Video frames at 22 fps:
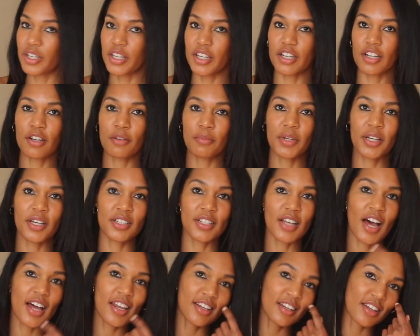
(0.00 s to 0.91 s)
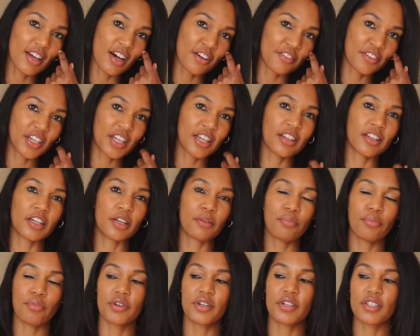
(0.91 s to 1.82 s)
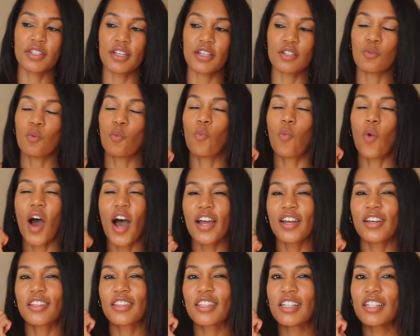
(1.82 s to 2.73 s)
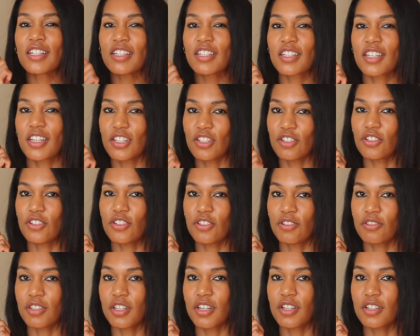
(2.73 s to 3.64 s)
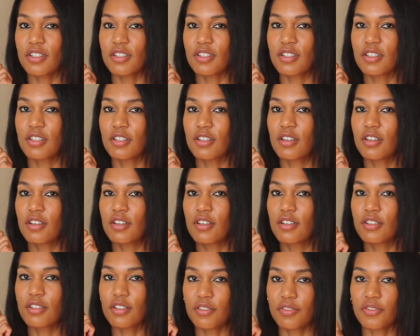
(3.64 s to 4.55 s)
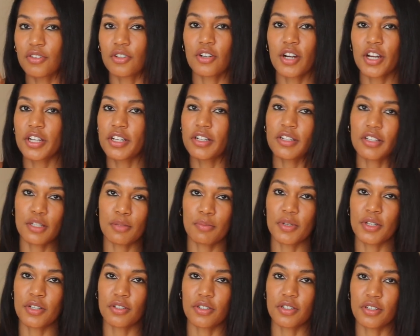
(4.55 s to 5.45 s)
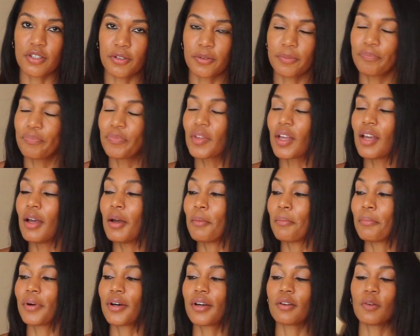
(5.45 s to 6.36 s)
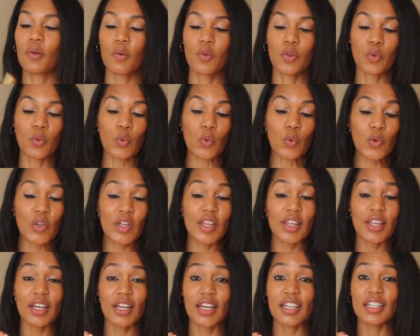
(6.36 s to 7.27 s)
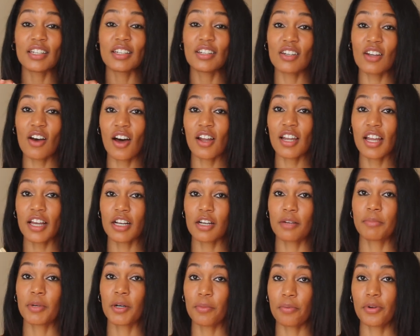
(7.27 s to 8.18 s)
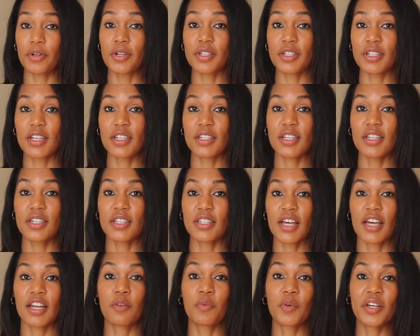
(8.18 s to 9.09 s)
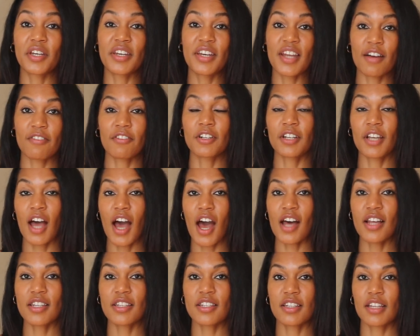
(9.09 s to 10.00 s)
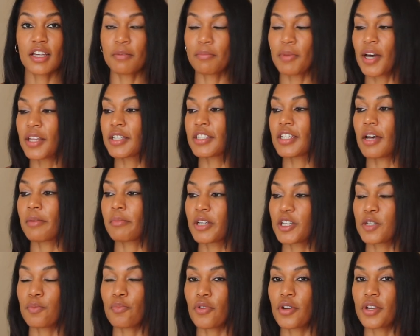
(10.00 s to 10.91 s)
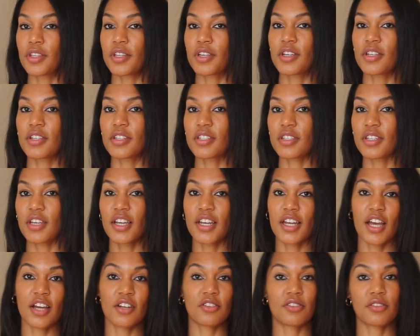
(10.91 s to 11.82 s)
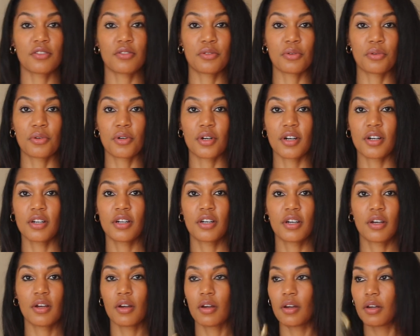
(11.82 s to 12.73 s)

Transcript: here because I love Killian Princess. Why did they discontinue this? Sephora, I need to speak to you. But the only thing I did not like about Princess is that it would never last. Like by the time I spray this and head to the door,